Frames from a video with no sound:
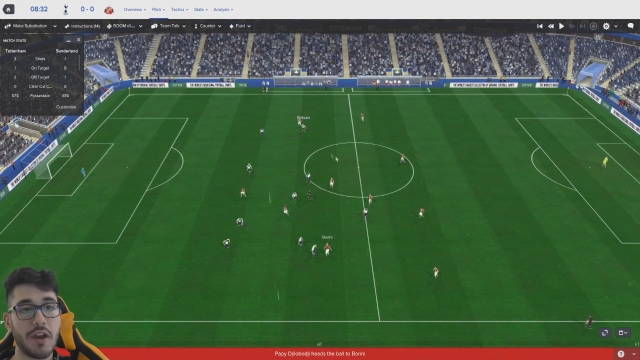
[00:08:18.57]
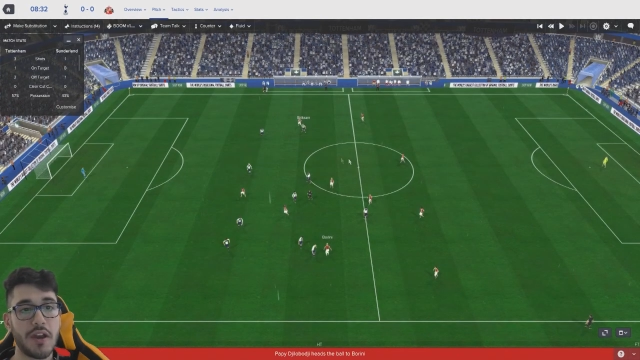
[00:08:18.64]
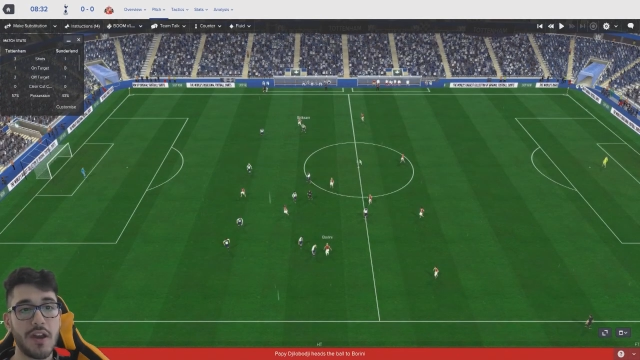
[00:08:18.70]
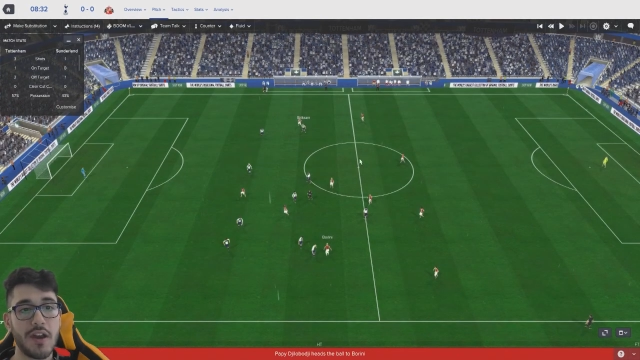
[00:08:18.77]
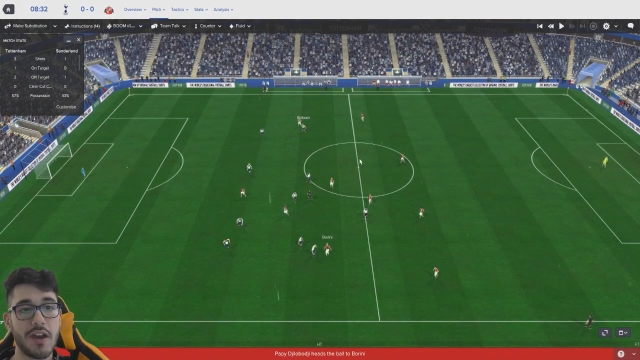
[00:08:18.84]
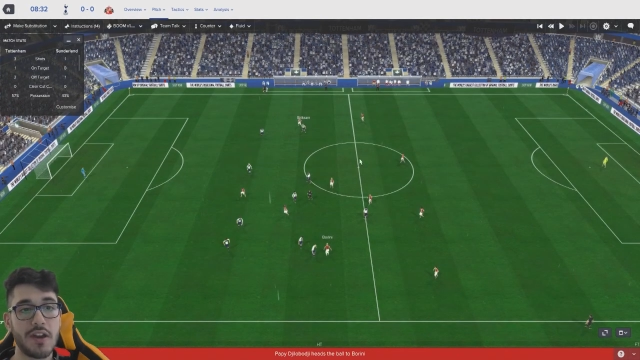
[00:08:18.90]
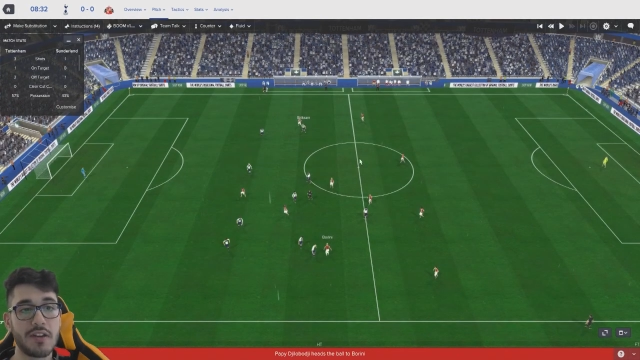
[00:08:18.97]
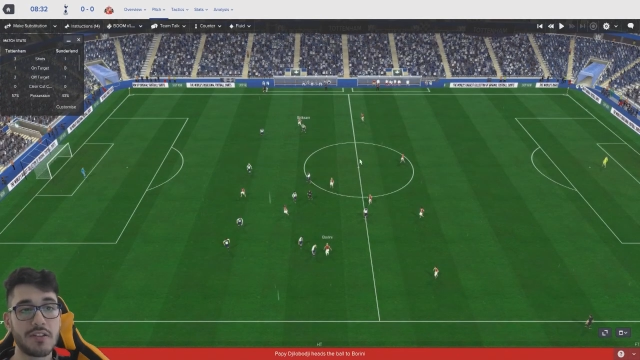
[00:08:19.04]

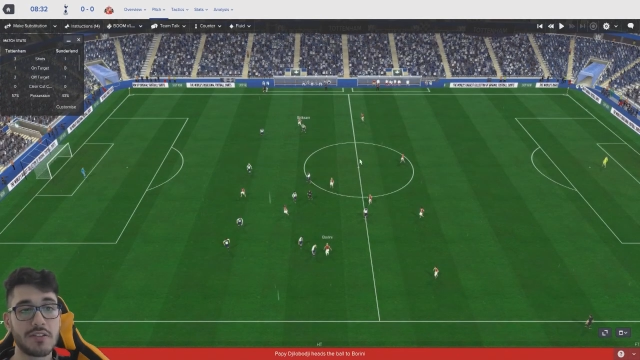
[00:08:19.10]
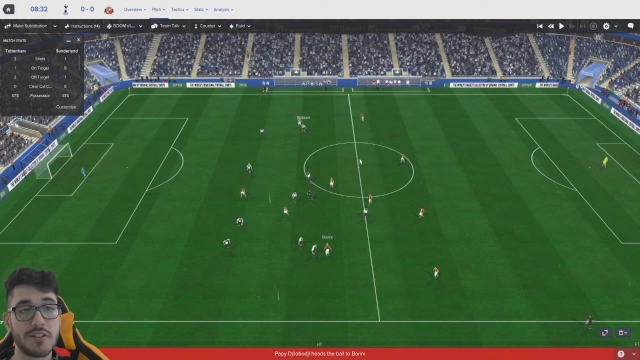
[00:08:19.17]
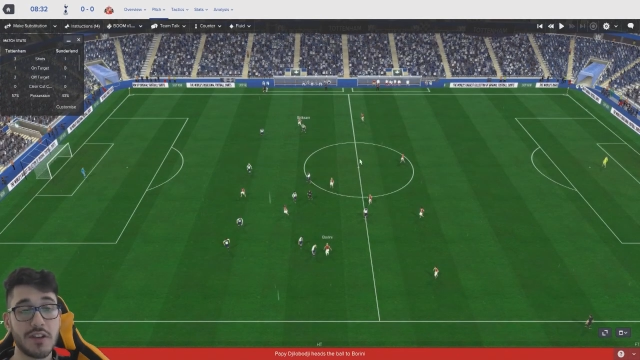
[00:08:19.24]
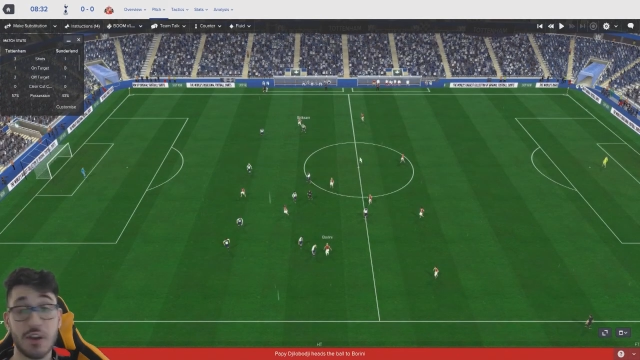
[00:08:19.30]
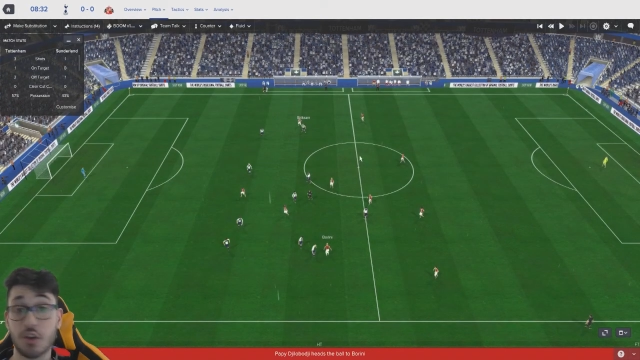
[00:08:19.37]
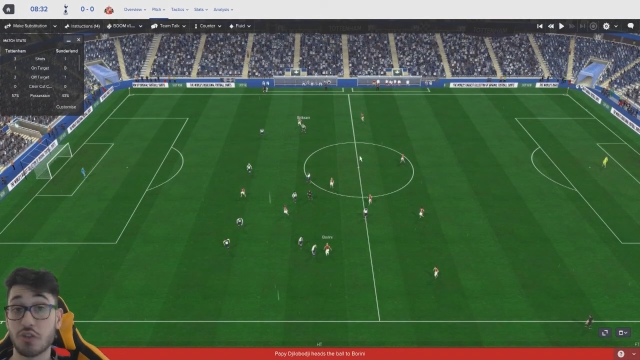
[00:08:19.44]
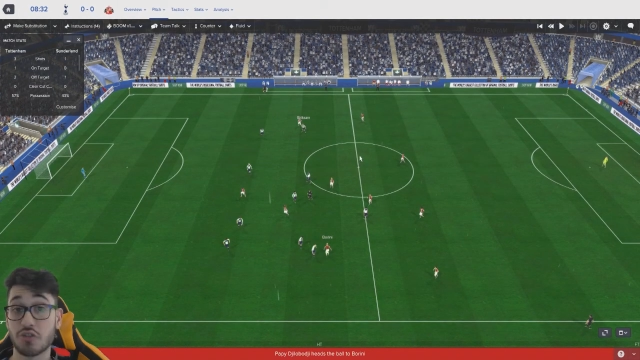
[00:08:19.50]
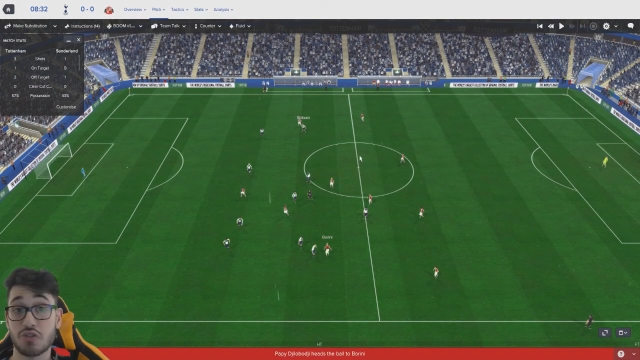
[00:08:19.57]
and
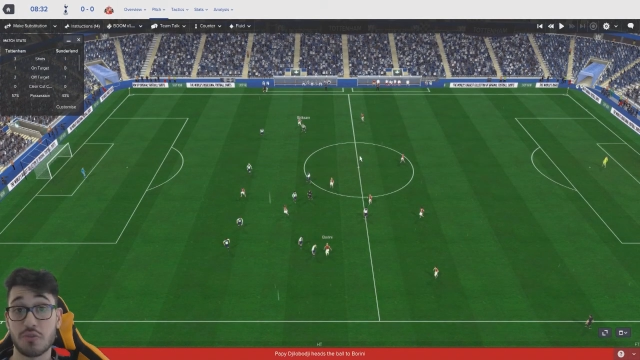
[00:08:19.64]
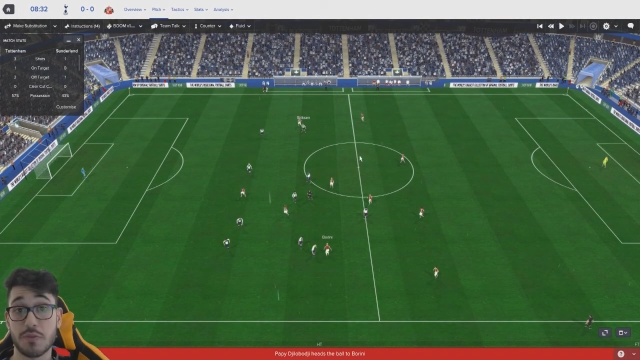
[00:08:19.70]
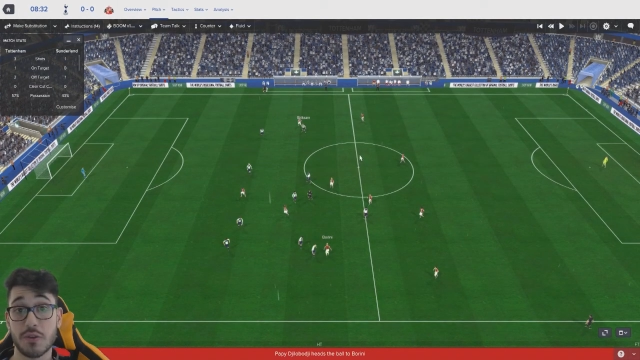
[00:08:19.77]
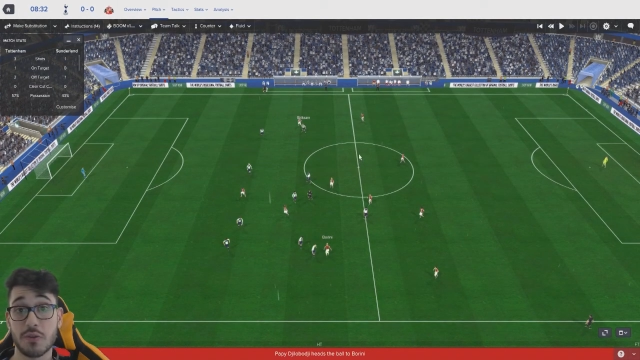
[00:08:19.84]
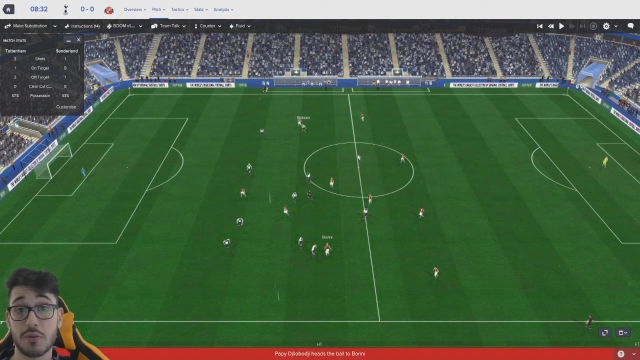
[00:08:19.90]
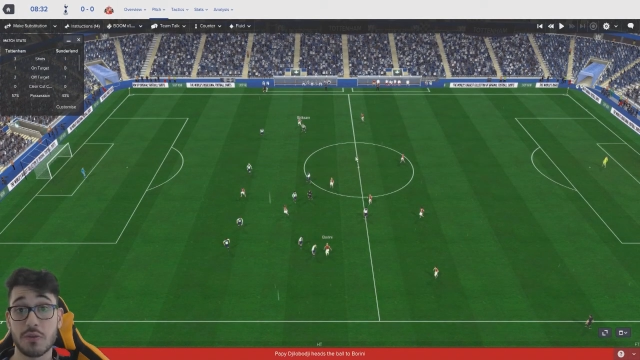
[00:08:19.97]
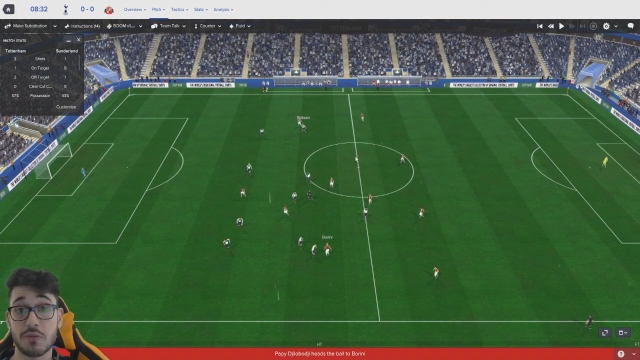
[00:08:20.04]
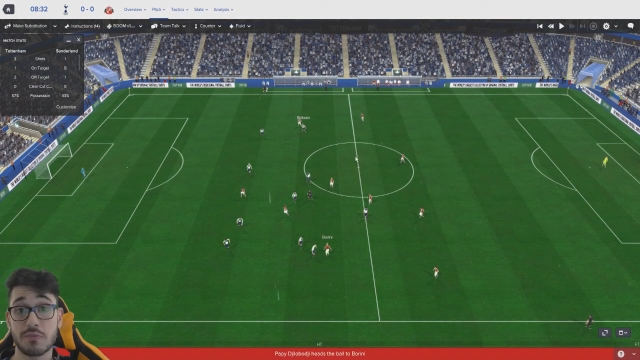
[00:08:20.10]

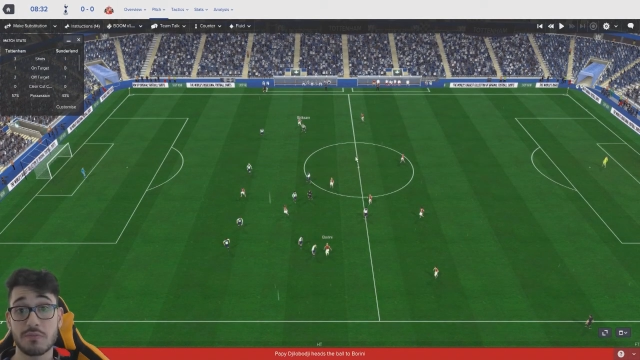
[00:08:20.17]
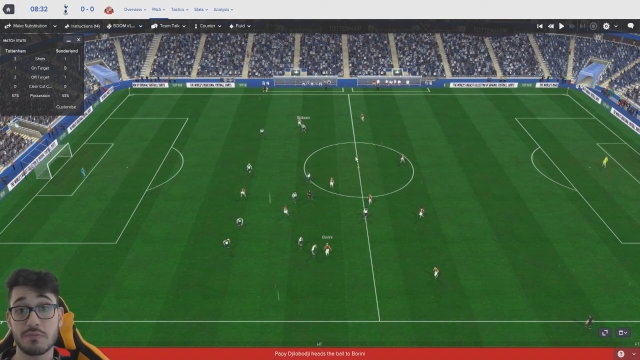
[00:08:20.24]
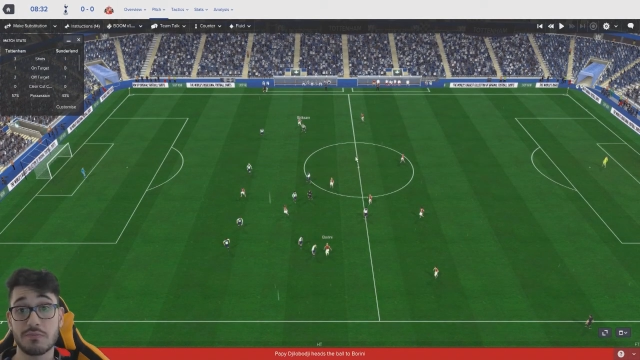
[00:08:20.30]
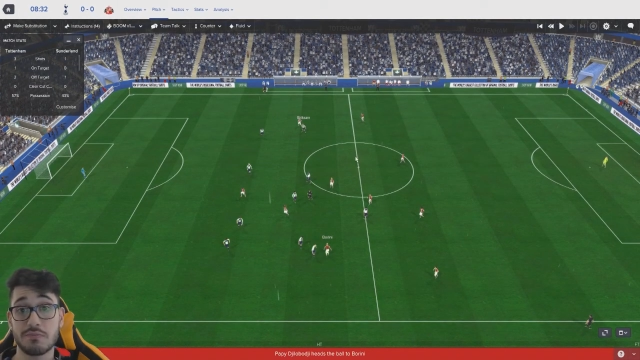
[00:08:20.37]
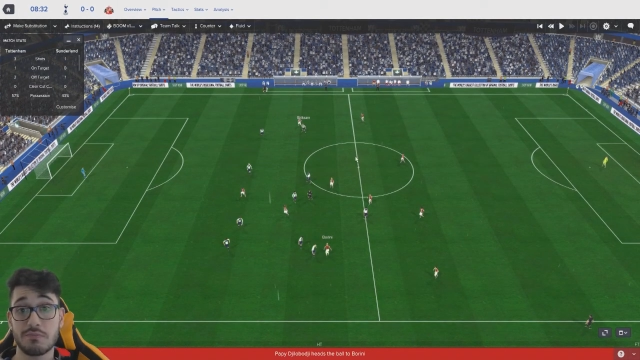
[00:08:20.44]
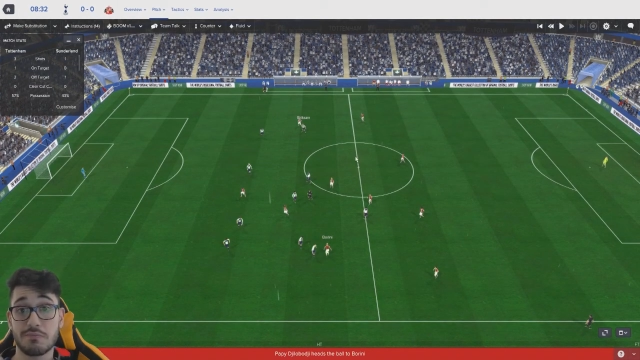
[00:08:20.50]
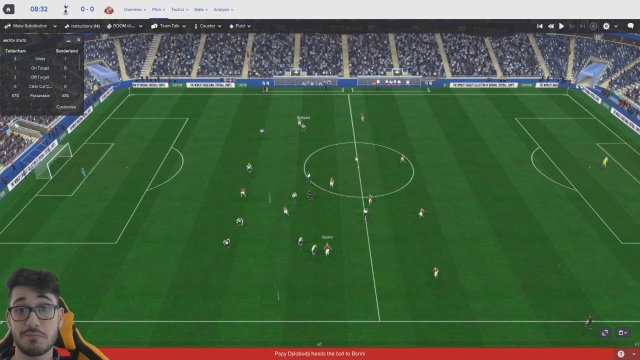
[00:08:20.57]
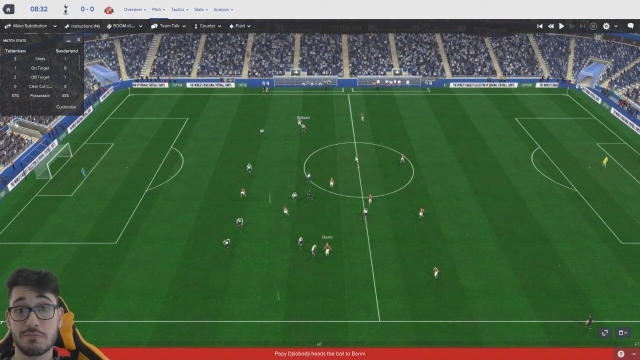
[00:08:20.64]
contribute
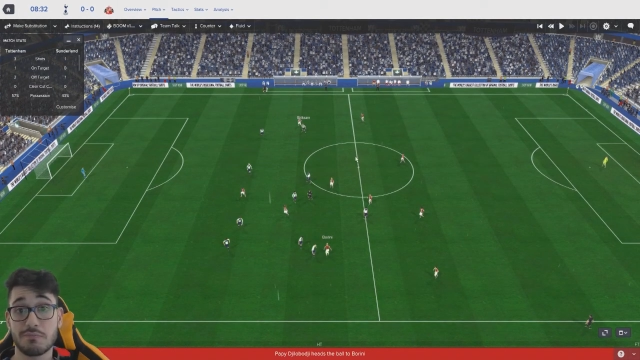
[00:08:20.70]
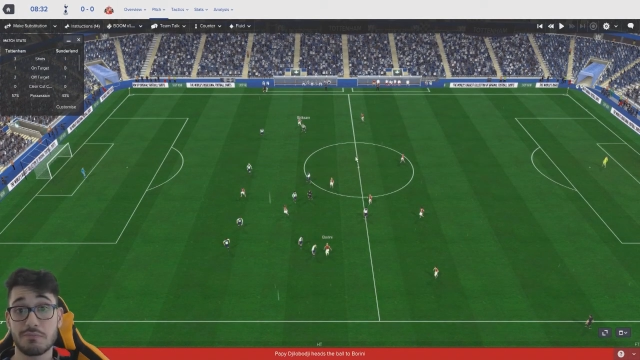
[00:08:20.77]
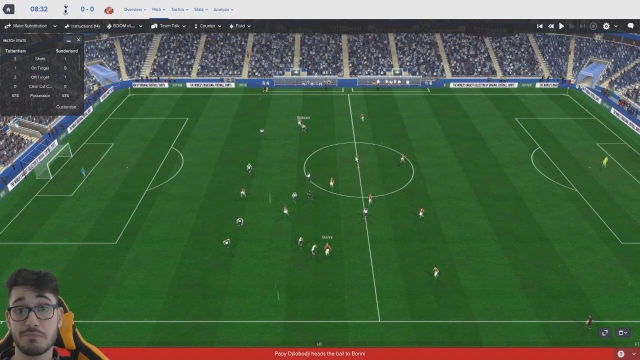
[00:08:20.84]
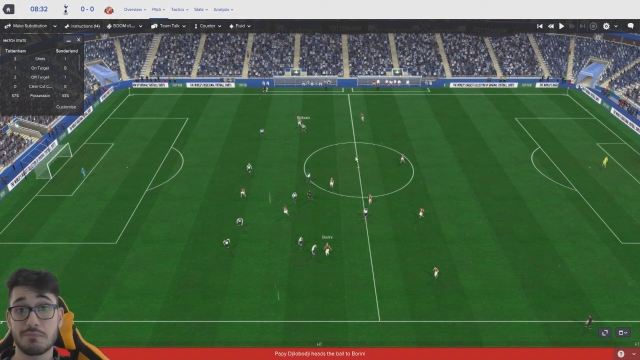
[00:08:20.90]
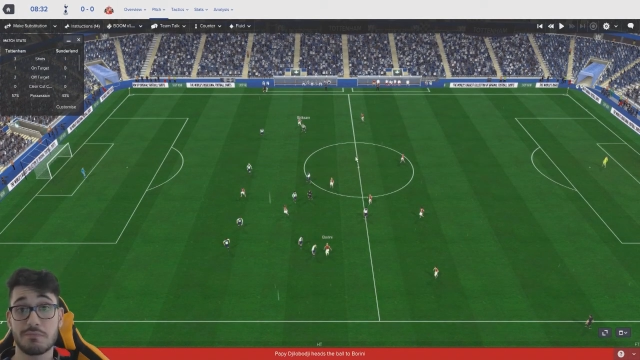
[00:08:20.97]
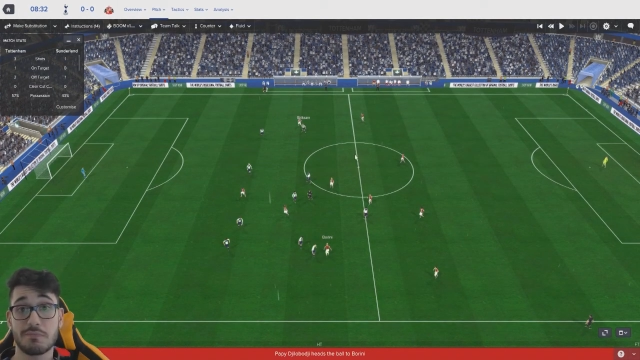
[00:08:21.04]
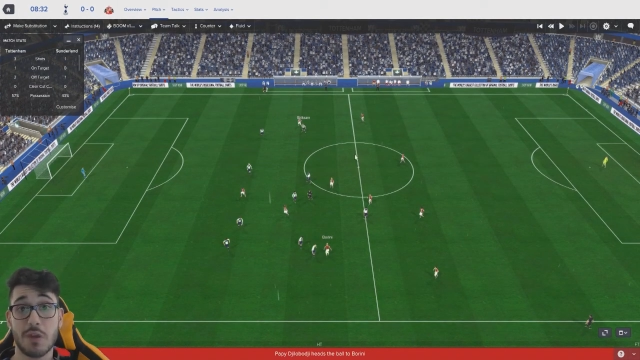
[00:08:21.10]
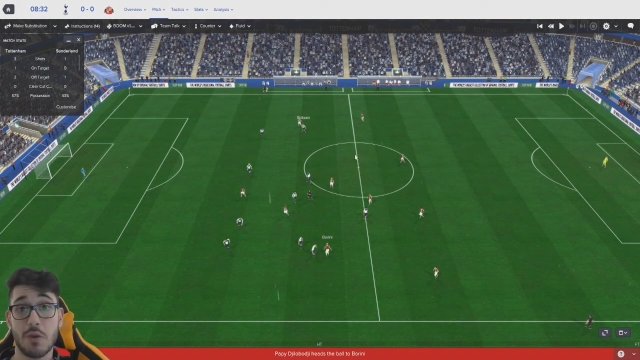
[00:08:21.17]

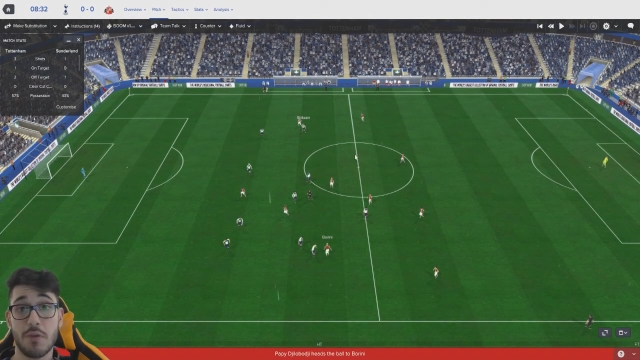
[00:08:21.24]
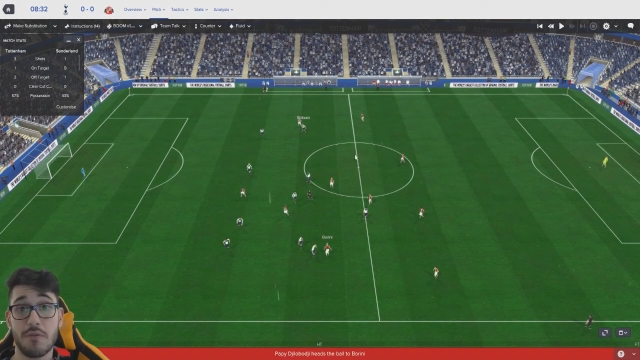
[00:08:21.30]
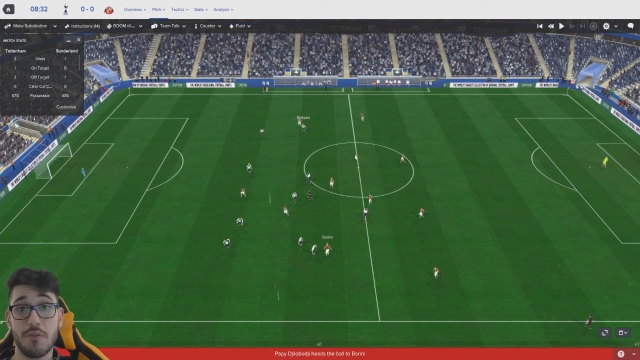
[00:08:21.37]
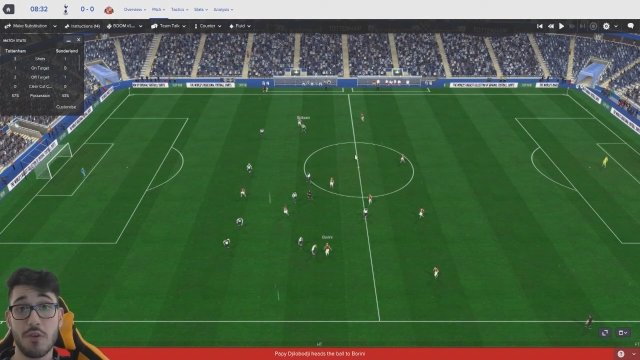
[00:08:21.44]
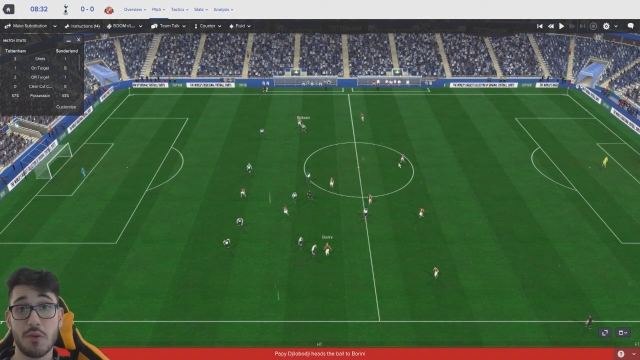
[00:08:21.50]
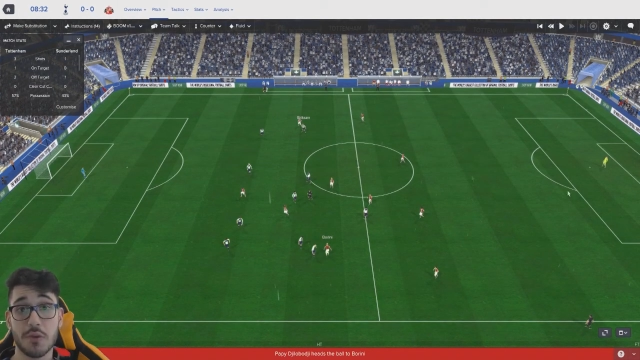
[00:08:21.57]
going forward.